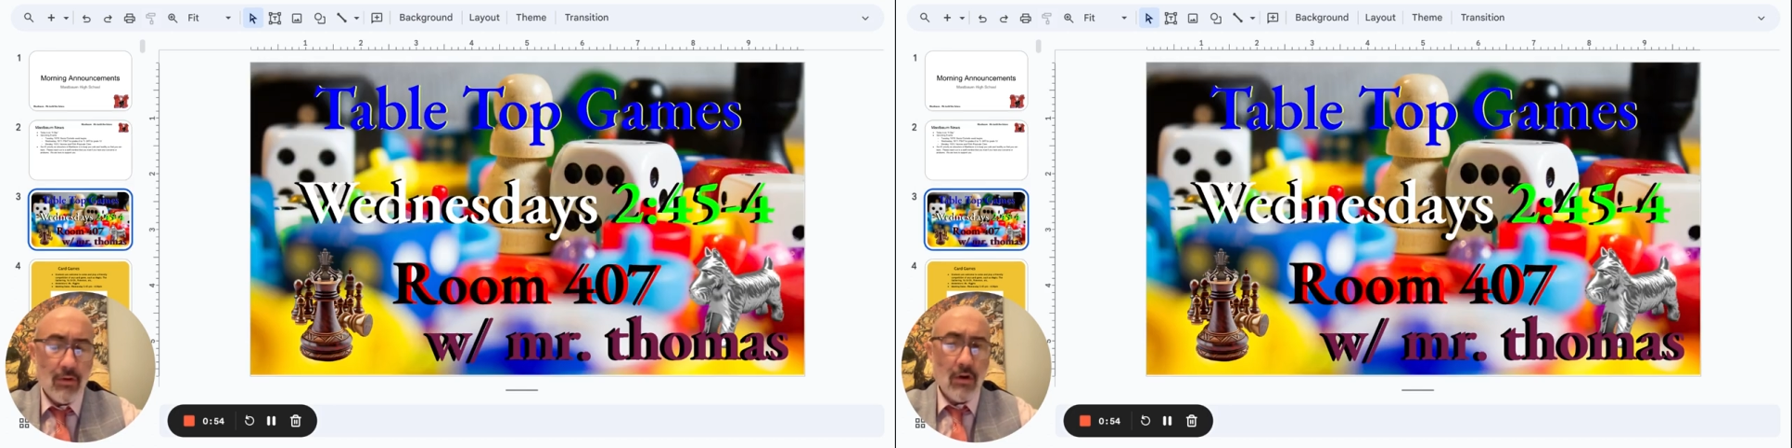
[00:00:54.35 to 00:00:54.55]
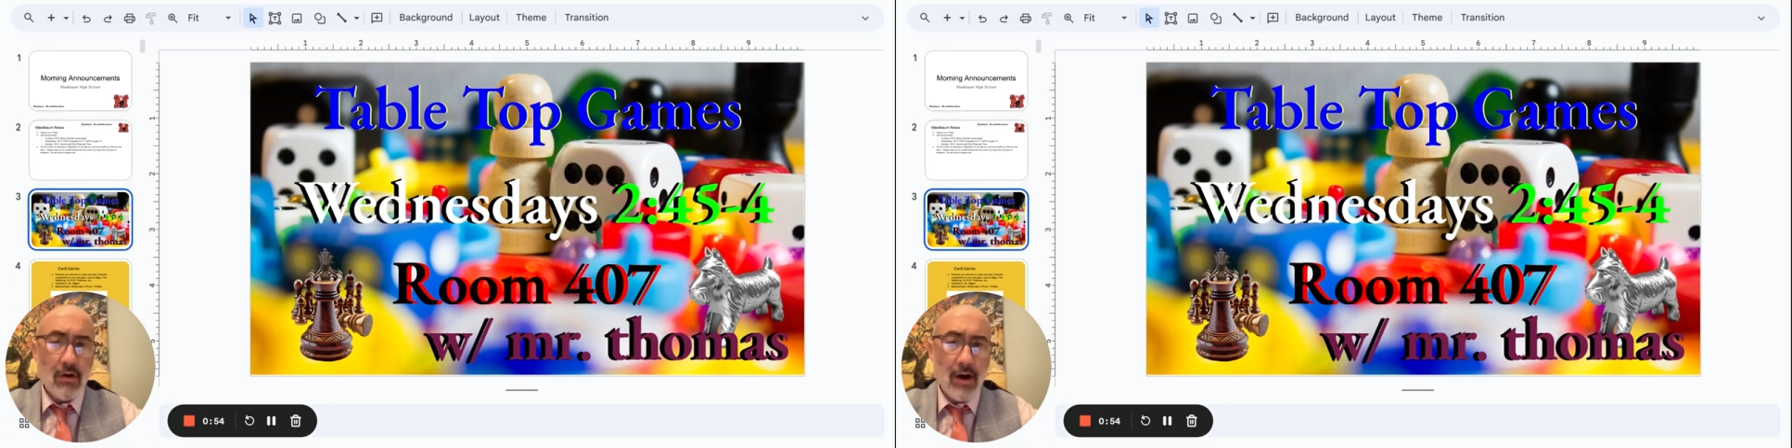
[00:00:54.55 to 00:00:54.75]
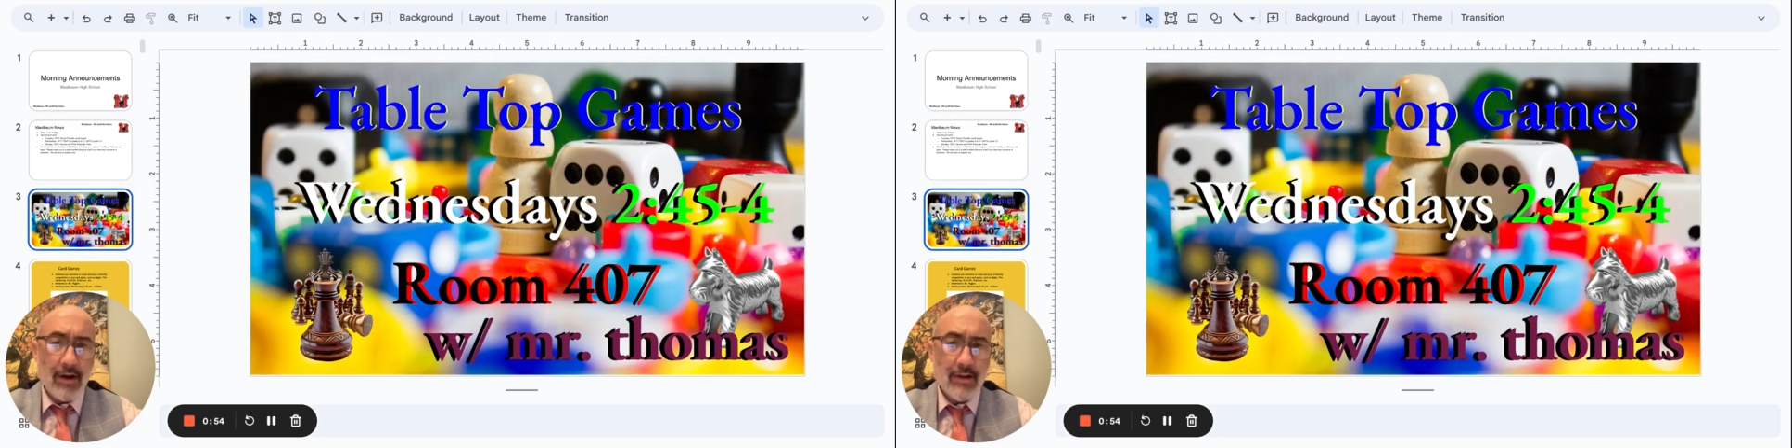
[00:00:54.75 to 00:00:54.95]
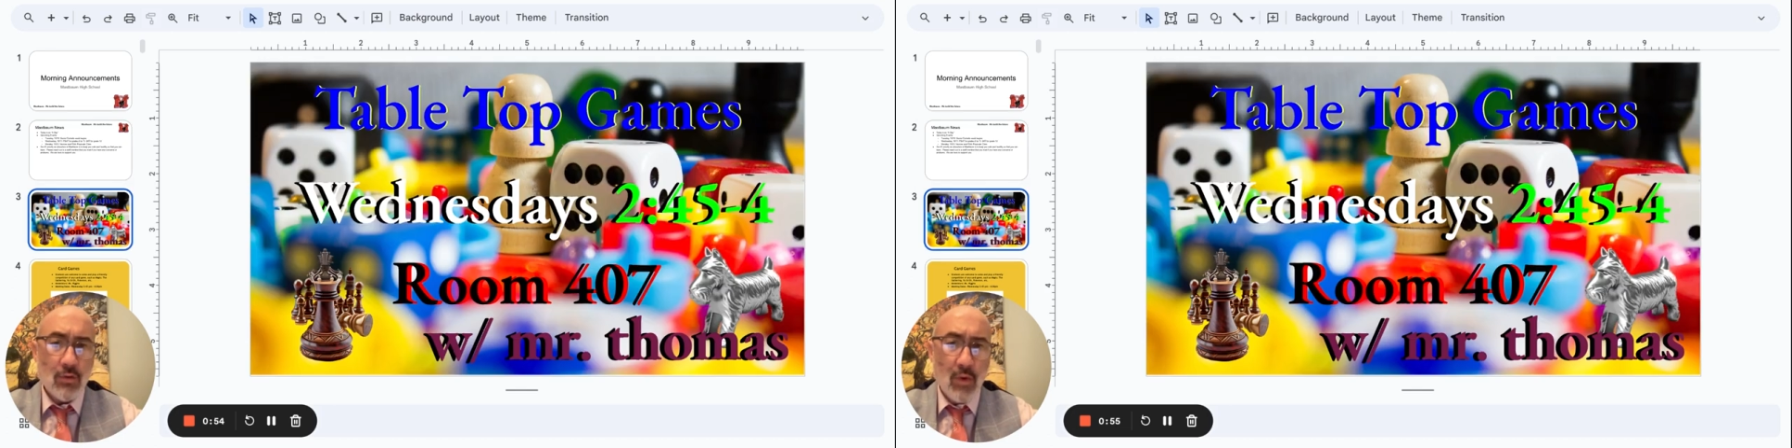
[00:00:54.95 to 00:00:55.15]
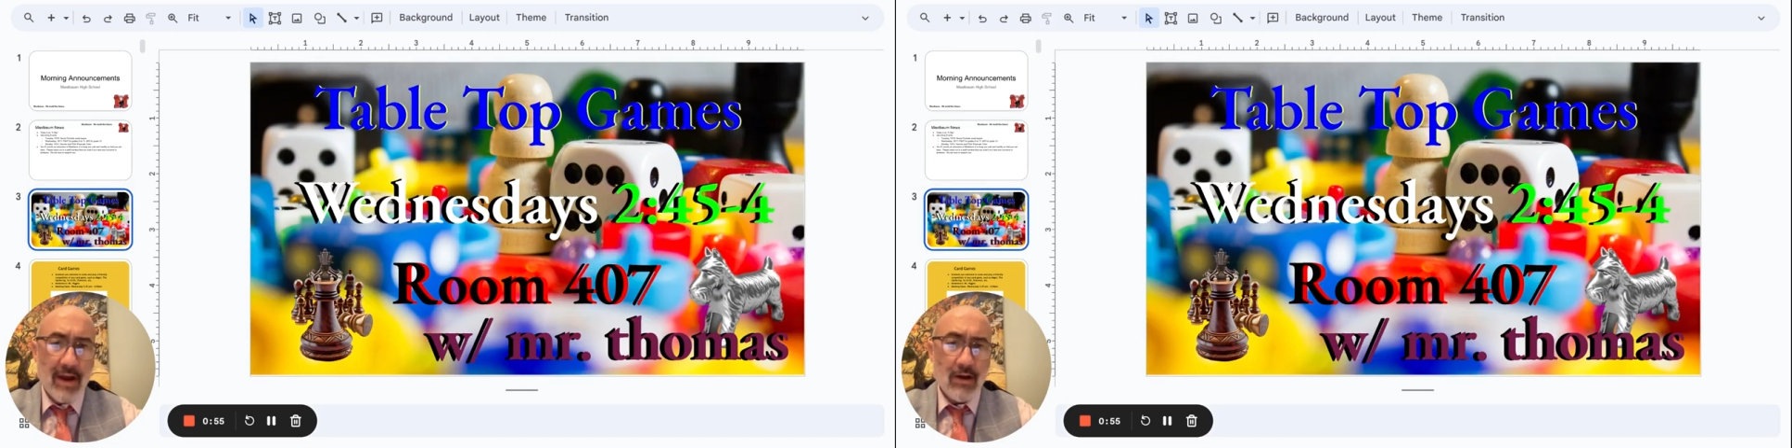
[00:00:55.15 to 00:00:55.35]
All right, in
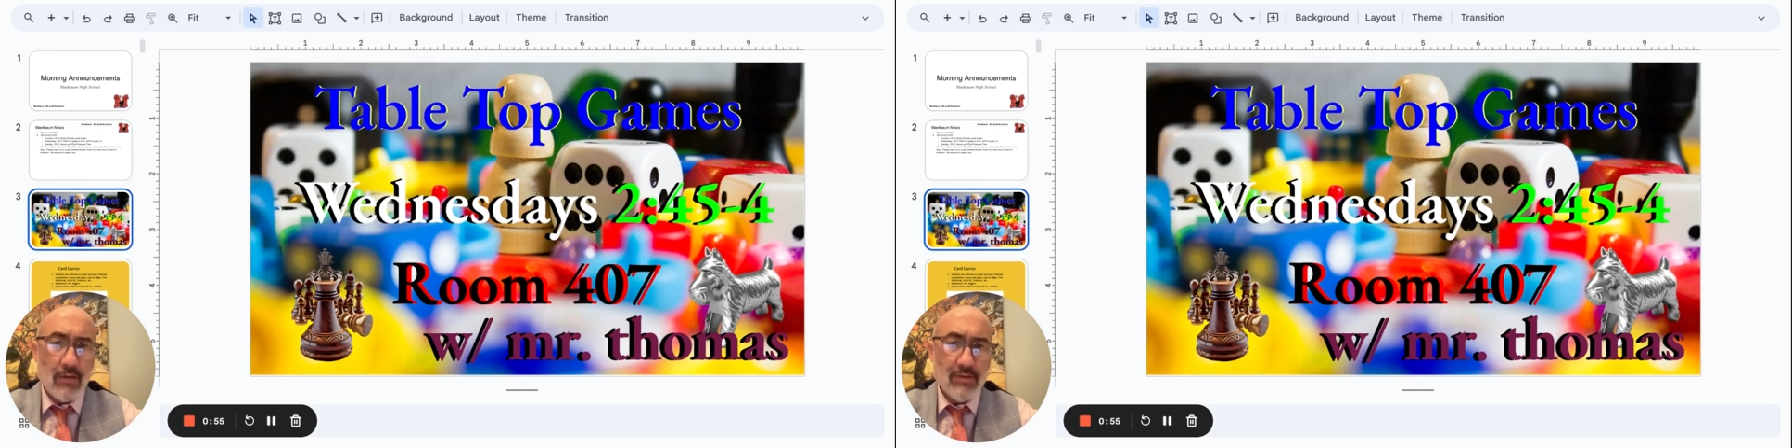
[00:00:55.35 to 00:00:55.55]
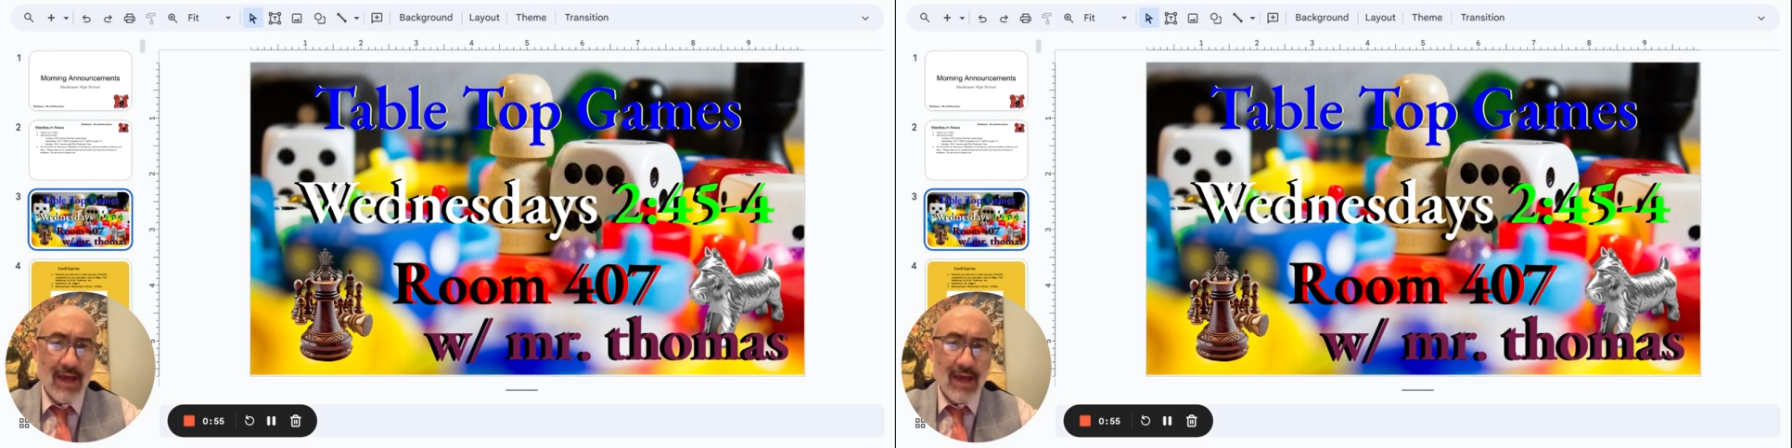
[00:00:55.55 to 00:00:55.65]
the way of